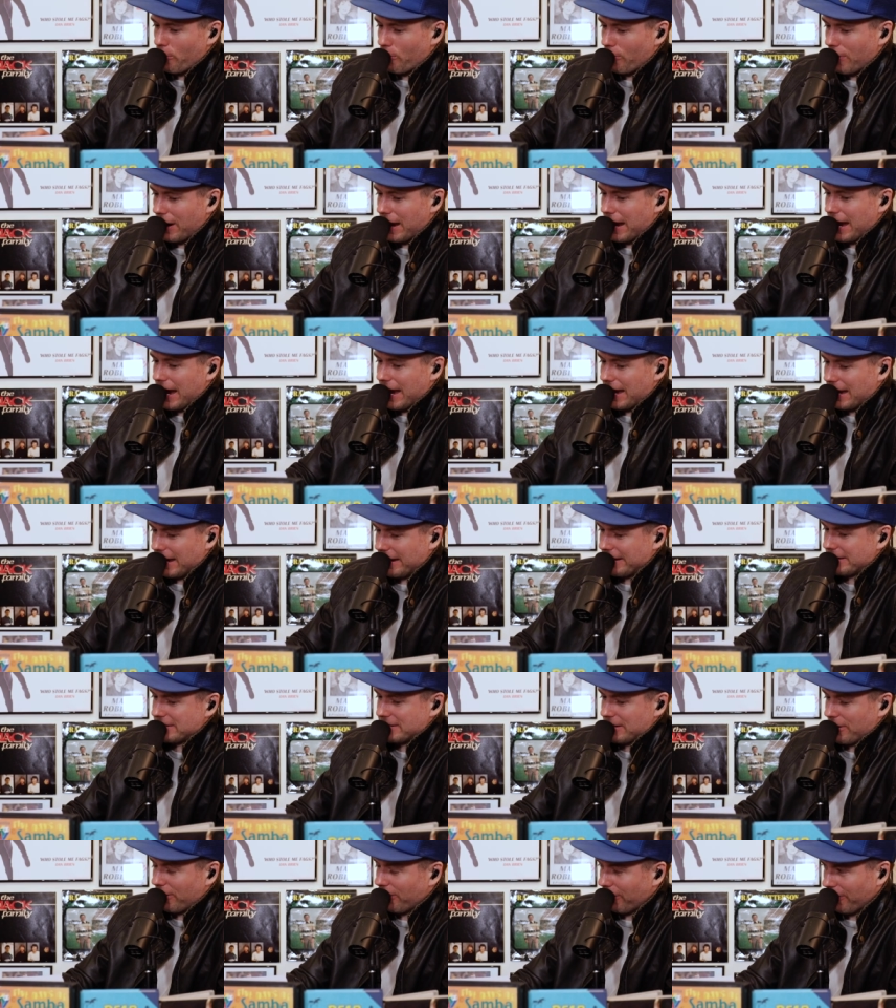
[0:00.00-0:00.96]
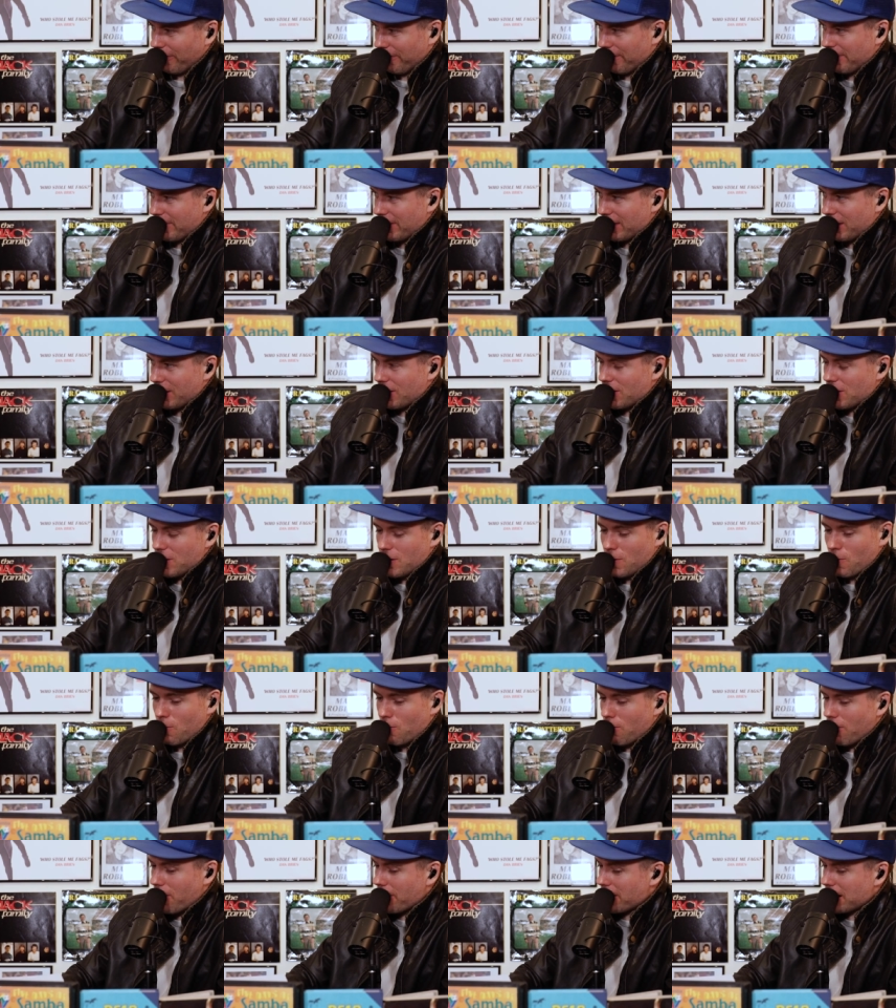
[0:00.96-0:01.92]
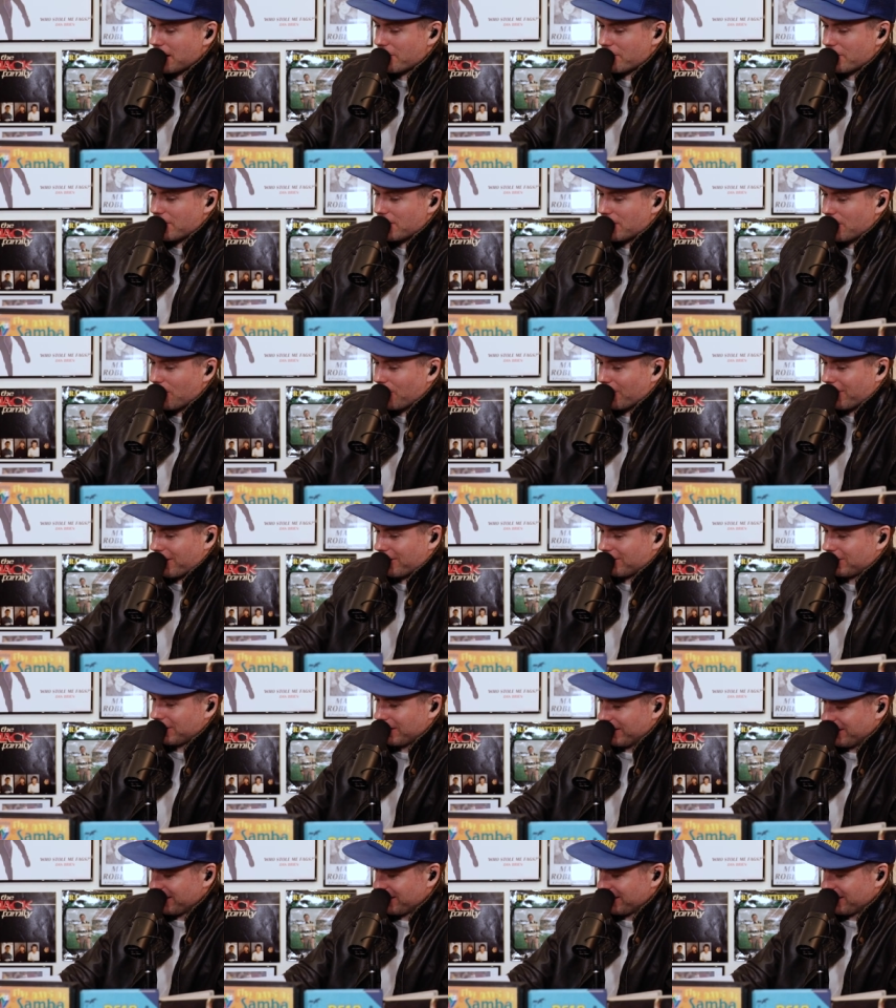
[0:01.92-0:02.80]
really slow. You won't even notice